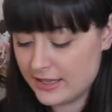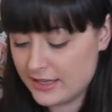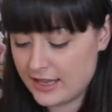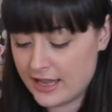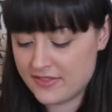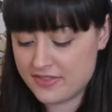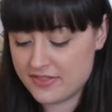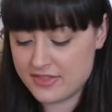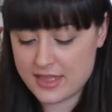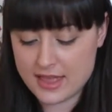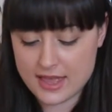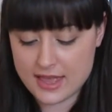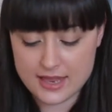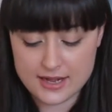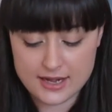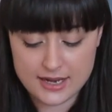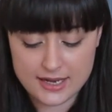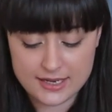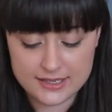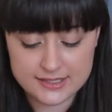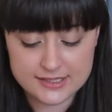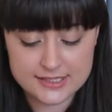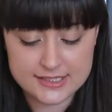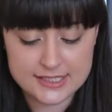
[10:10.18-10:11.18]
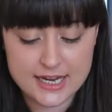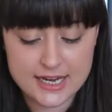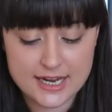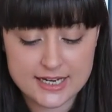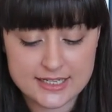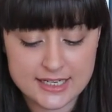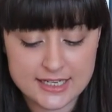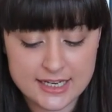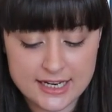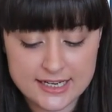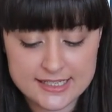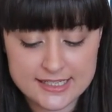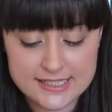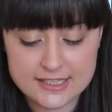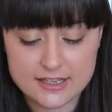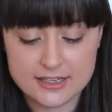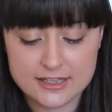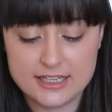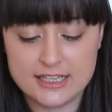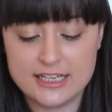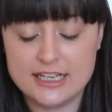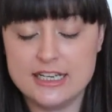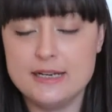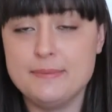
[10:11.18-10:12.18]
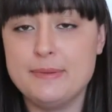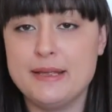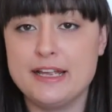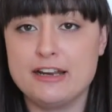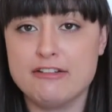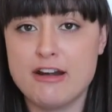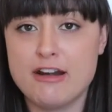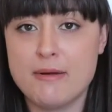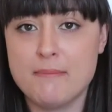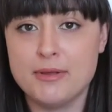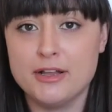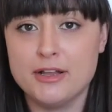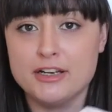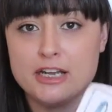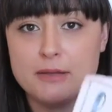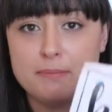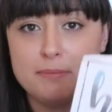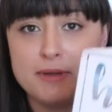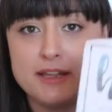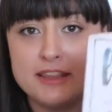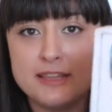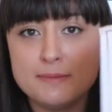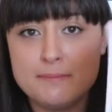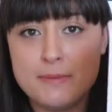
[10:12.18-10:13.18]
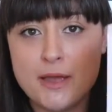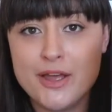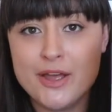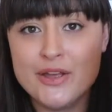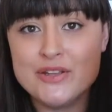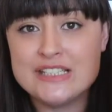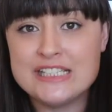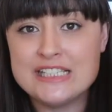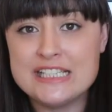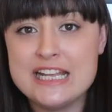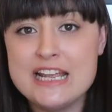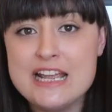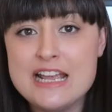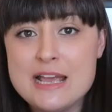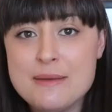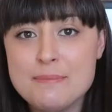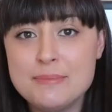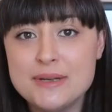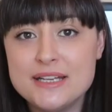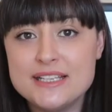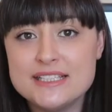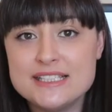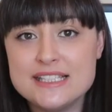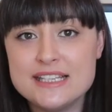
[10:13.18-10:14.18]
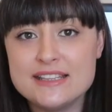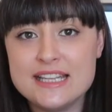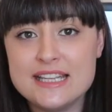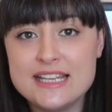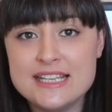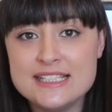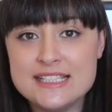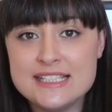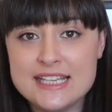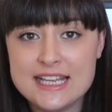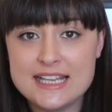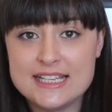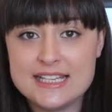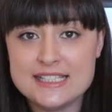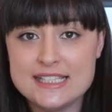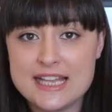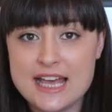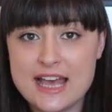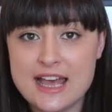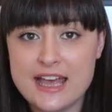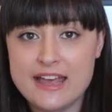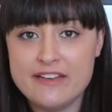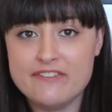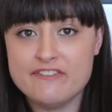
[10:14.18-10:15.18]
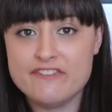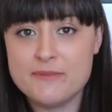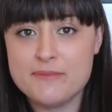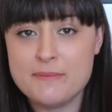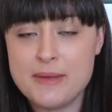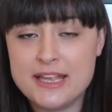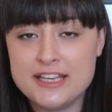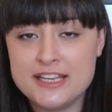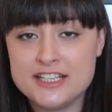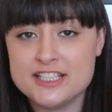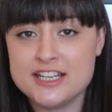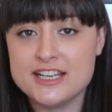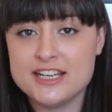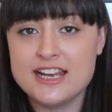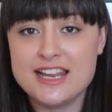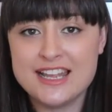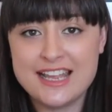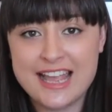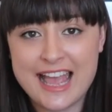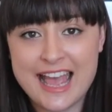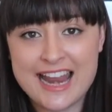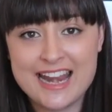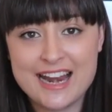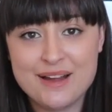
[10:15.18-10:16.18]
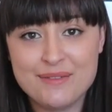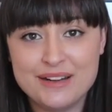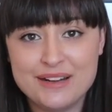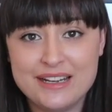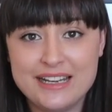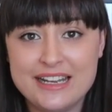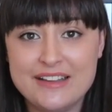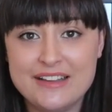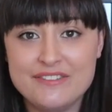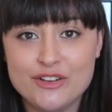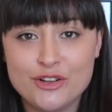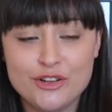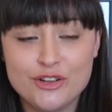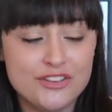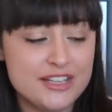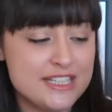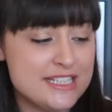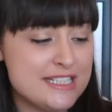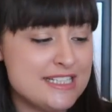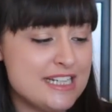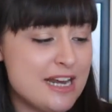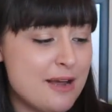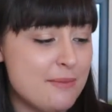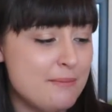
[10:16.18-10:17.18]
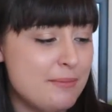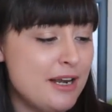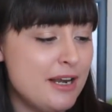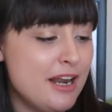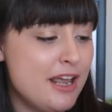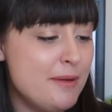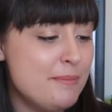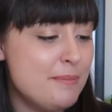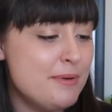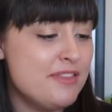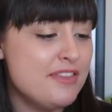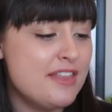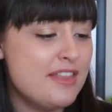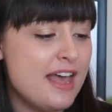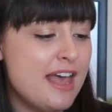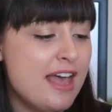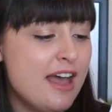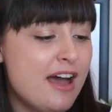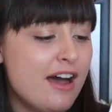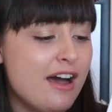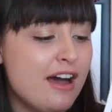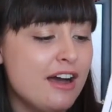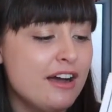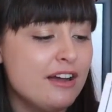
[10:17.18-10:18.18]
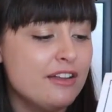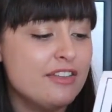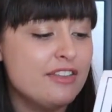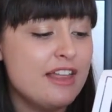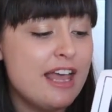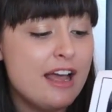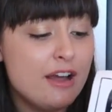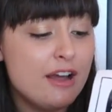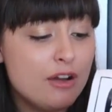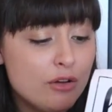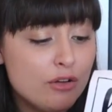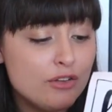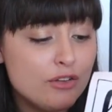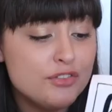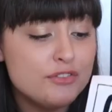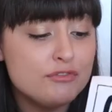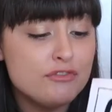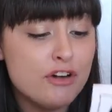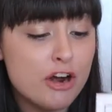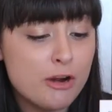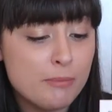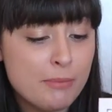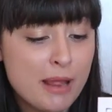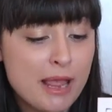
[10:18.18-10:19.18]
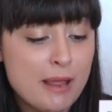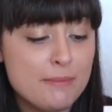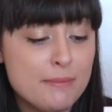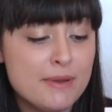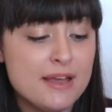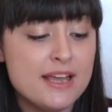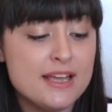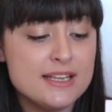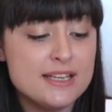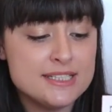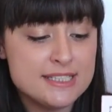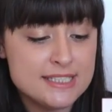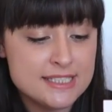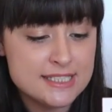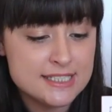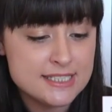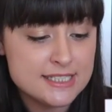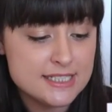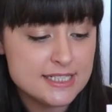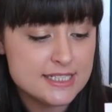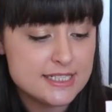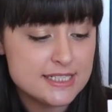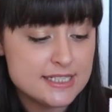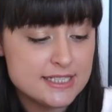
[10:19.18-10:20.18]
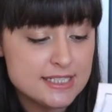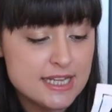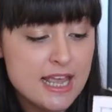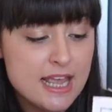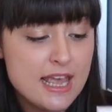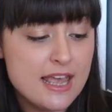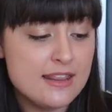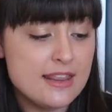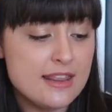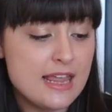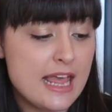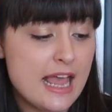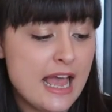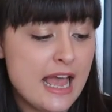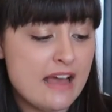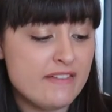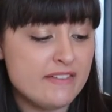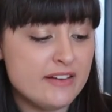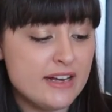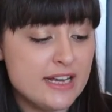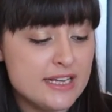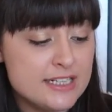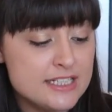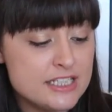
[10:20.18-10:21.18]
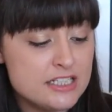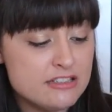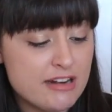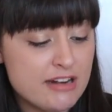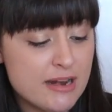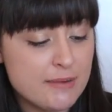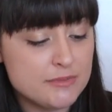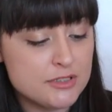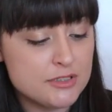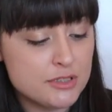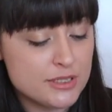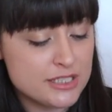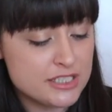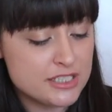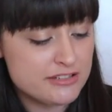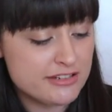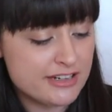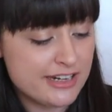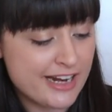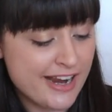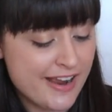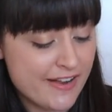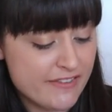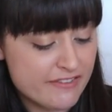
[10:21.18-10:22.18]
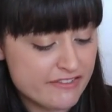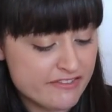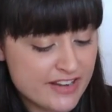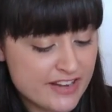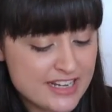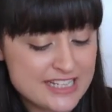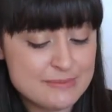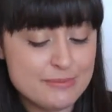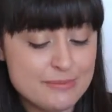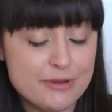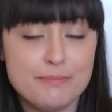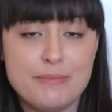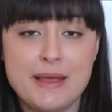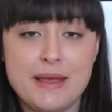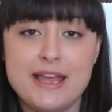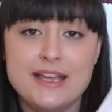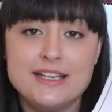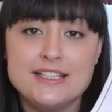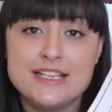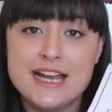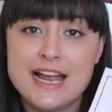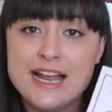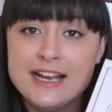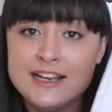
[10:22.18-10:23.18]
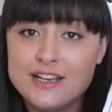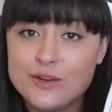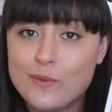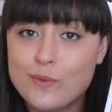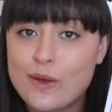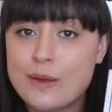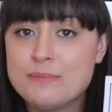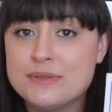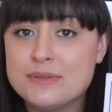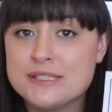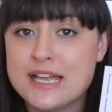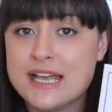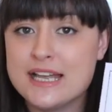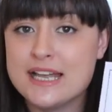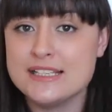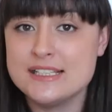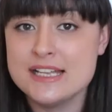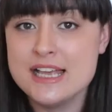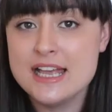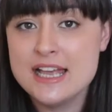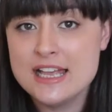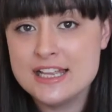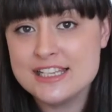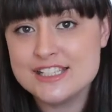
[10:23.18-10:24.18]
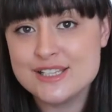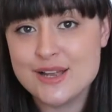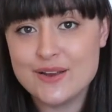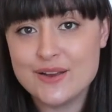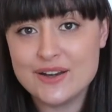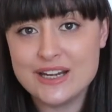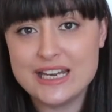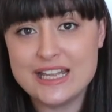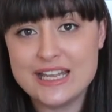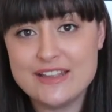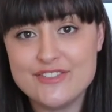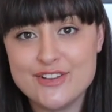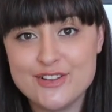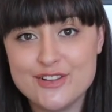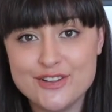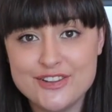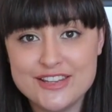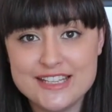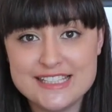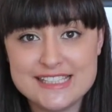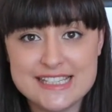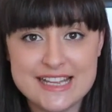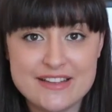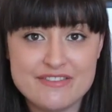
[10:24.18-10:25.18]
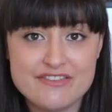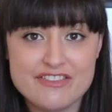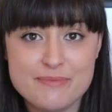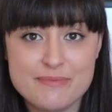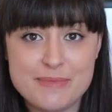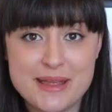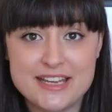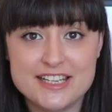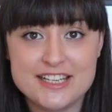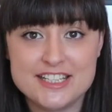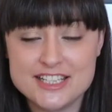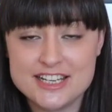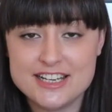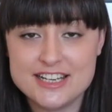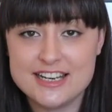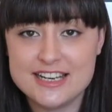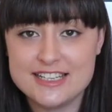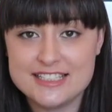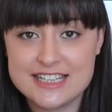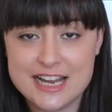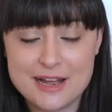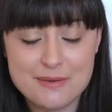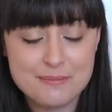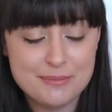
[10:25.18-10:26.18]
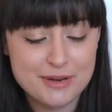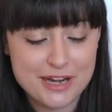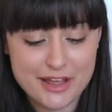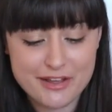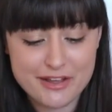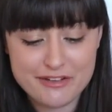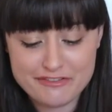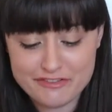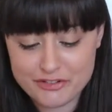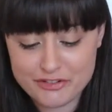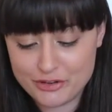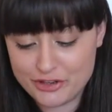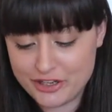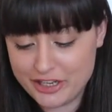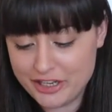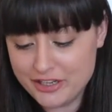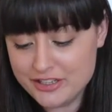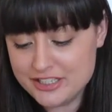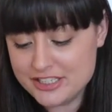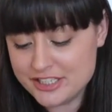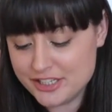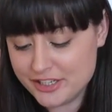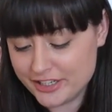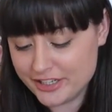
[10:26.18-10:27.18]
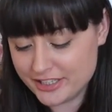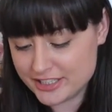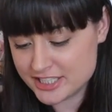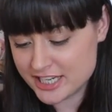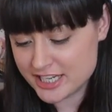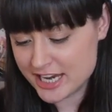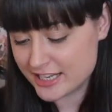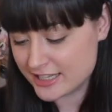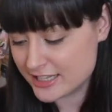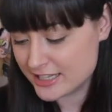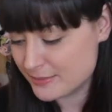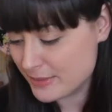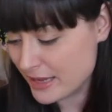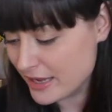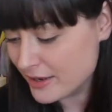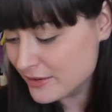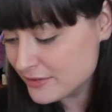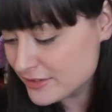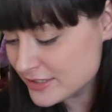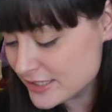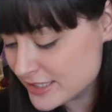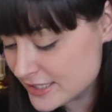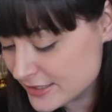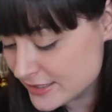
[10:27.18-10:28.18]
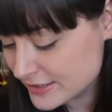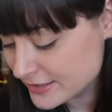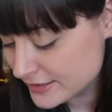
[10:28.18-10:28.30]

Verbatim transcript: And then inside here, it's got a little bit crumpled up in the post, but this is their information. Again, I will leave all this down below, but they are, they are called Rock Paper Sisters. They have an Instagram, Twitter account, Facebook page, and a website. So I'll leave all this information down below for you so you can check them out.